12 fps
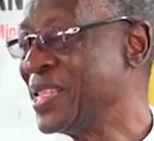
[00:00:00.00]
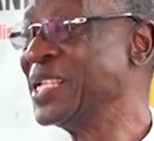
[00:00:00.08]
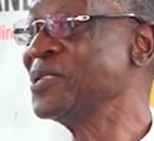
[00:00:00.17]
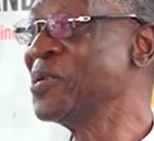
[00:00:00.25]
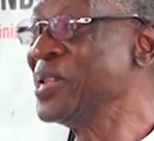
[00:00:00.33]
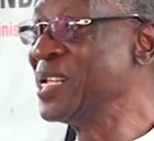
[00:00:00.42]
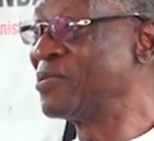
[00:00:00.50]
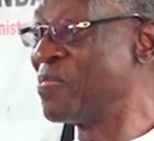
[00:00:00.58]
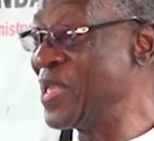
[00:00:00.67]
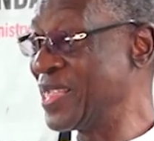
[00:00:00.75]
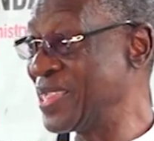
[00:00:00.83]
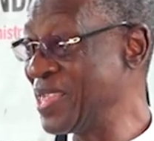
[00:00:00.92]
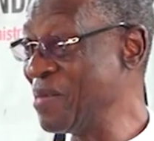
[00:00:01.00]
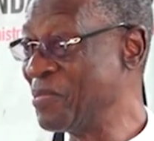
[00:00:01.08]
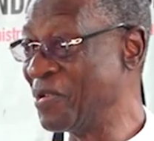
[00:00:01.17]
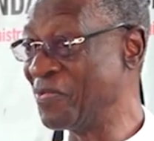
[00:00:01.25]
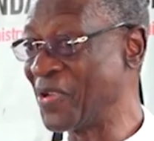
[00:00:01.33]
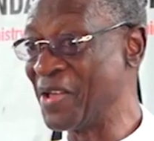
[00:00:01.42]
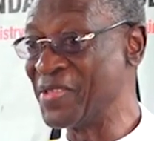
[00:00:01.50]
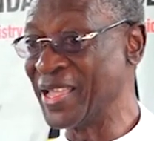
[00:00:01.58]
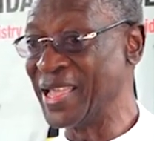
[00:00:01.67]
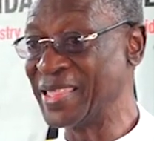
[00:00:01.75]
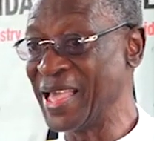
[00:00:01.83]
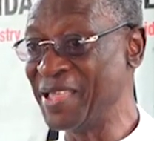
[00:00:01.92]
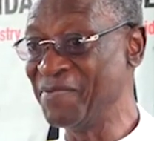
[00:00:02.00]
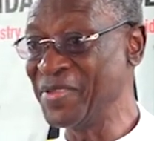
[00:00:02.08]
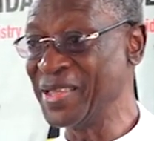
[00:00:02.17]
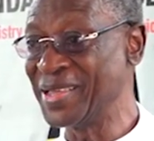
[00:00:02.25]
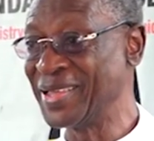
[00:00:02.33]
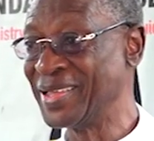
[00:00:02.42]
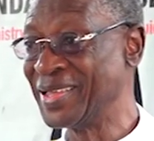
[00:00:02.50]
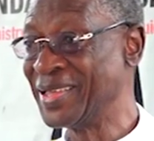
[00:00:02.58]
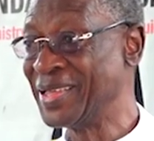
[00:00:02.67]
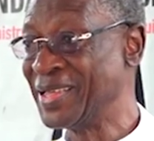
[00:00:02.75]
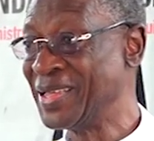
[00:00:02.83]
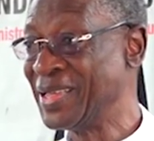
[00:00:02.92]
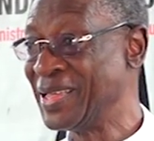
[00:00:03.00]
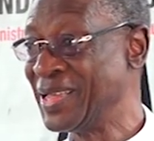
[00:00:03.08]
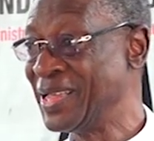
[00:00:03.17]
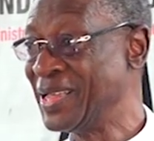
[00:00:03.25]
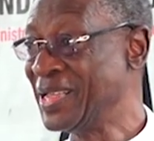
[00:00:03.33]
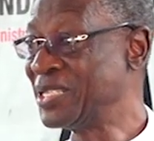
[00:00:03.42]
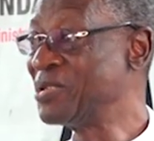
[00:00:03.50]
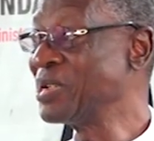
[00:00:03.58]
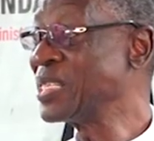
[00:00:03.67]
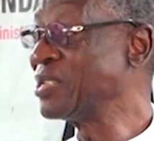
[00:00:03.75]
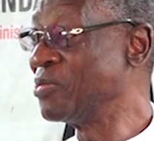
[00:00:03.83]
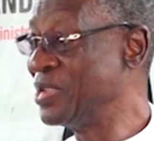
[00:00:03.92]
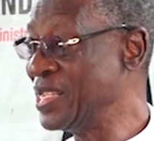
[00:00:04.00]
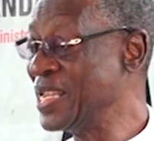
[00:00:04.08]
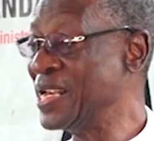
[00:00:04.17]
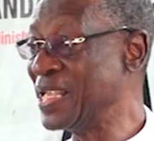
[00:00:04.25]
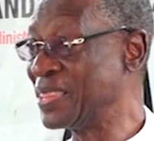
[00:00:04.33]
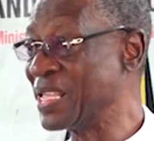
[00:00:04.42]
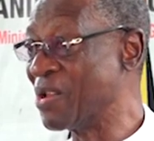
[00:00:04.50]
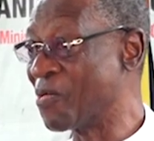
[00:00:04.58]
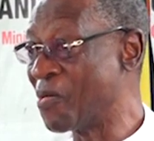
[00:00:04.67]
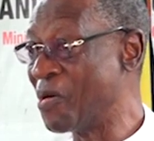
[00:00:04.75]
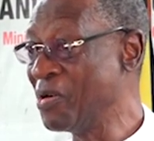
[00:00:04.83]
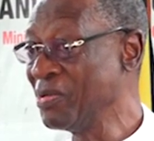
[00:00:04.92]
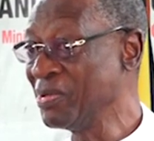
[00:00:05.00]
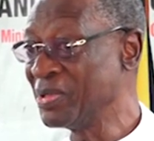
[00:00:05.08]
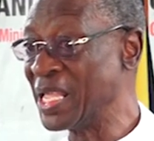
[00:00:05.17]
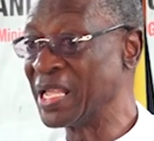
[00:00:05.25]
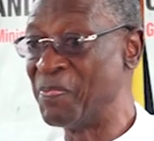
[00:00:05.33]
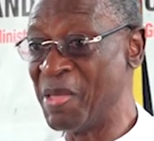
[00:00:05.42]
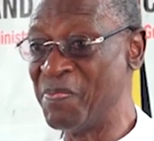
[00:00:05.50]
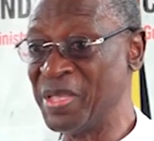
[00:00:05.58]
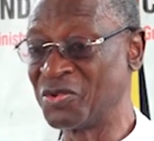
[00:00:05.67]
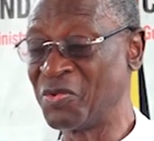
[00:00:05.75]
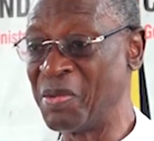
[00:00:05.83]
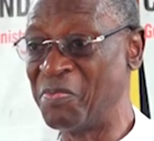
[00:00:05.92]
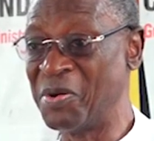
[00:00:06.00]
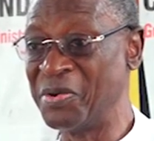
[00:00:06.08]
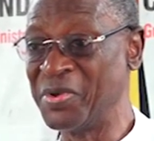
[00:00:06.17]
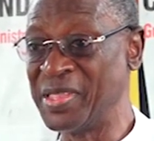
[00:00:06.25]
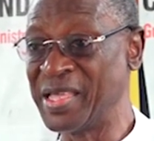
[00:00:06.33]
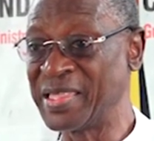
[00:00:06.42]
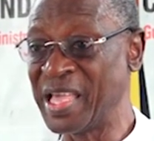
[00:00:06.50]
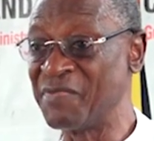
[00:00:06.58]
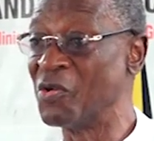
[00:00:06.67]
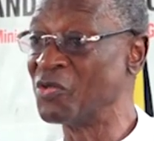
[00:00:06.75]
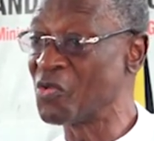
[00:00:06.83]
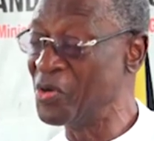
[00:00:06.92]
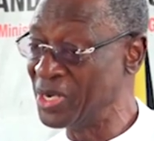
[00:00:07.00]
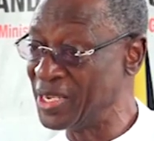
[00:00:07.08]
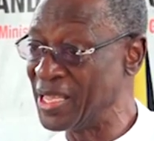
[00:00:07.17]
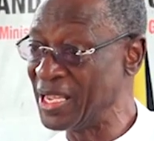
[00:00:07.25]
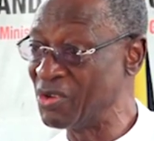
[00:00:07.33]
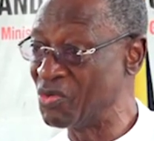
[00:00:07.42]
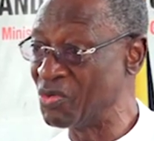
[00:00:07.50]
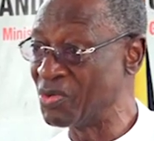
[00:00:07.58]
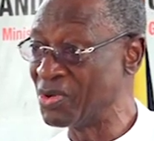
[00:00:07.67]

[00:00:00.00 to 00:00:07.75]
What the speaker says: There's no need to be ashamed of having HIV. It's not that you did anything wrong, like babies who were born with HIV. What wrong did they do?